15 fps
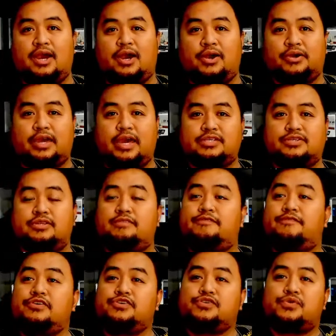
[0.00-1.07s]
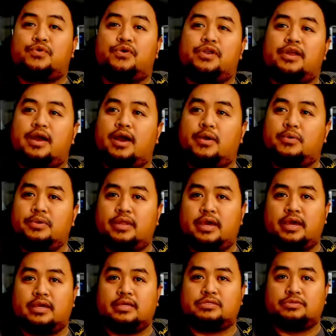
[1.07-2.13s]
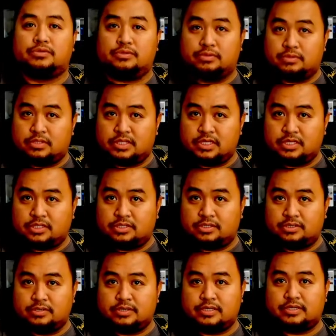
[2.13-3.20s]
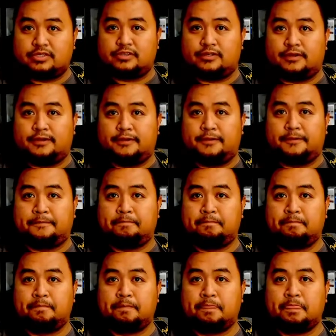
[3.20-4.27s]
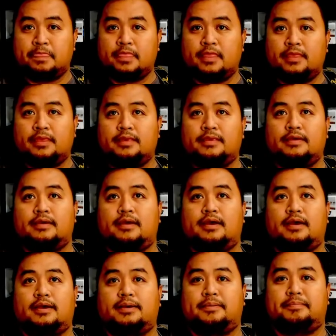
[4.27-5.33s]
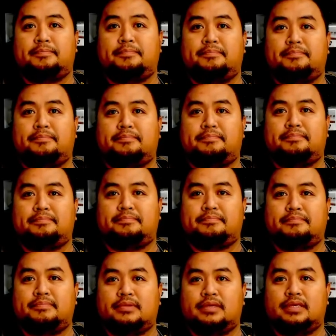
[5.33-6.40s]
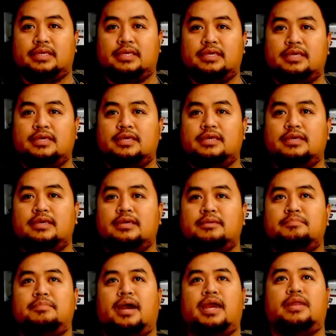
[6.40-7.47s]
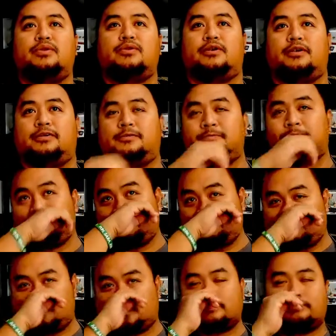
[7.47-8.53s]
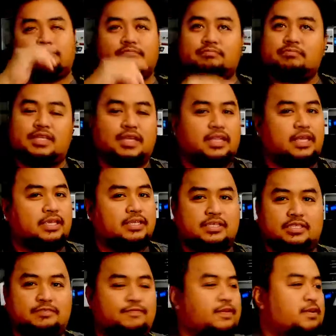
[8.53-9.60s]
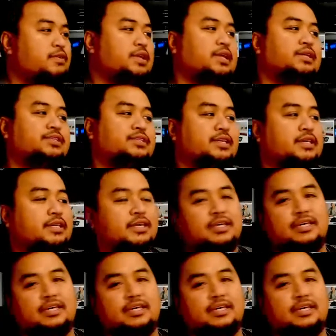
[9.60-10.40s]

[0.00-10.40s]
D okay so the first chord that I would like to teach you is the um, E minor this is very easy